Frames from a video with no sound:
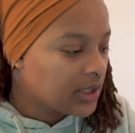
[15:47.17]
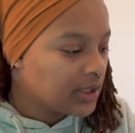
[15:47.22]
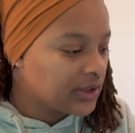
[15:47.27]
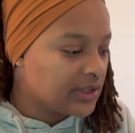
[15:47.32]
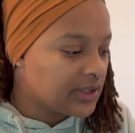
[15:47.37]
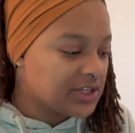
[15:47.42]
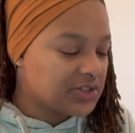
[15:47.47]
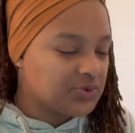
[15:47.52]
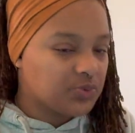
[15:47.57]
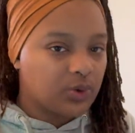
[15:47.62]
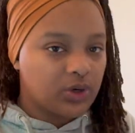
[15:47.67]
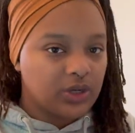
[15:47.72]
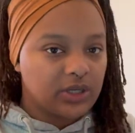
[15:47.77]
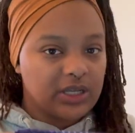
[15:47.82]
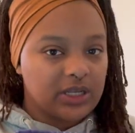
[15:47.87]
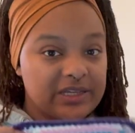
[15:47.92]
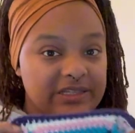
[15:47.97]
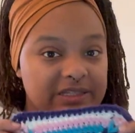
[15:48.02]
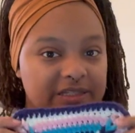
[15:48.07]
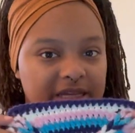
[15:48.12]
This one
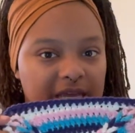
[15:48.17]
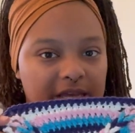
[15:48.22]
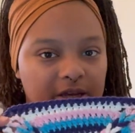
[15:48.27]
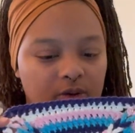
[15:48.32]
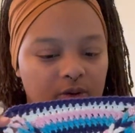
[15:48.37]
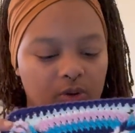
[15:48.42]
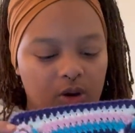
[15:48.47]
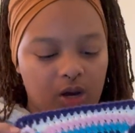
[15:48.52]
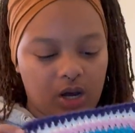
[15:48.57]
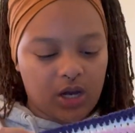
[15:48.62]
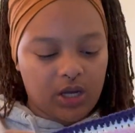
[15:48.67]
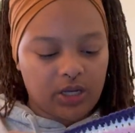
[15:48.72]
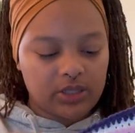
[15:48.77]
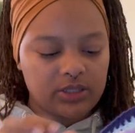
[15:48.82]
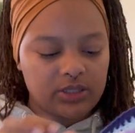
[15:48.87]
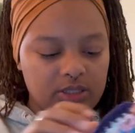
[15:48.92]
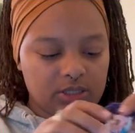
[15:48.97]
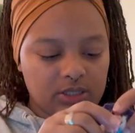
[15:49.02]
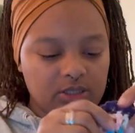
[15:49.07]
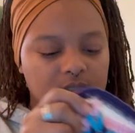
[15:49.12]
is Psycho
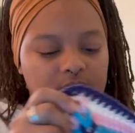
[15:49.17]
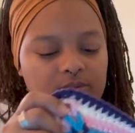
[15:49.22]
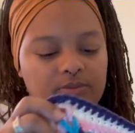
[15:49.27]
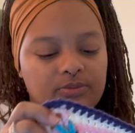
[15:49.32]
Gods.